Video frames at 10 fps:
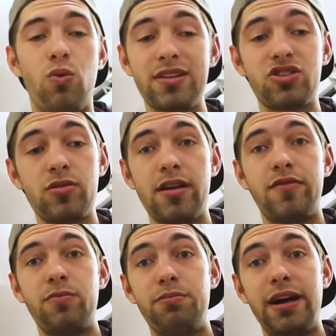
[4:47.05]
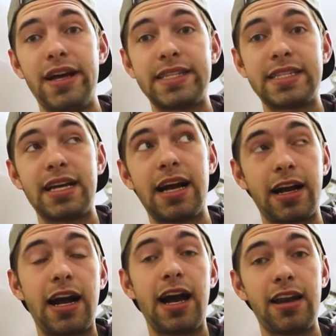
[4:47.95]
whatsoever, but
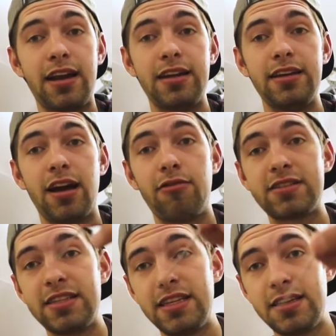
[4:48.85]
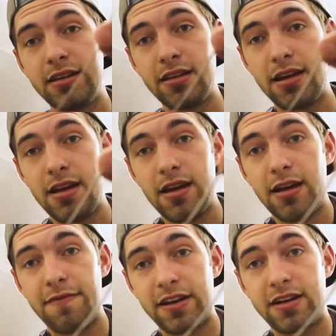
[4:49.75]
I got an idea. I was thinking
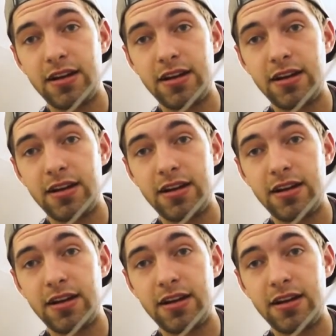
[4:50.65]
if I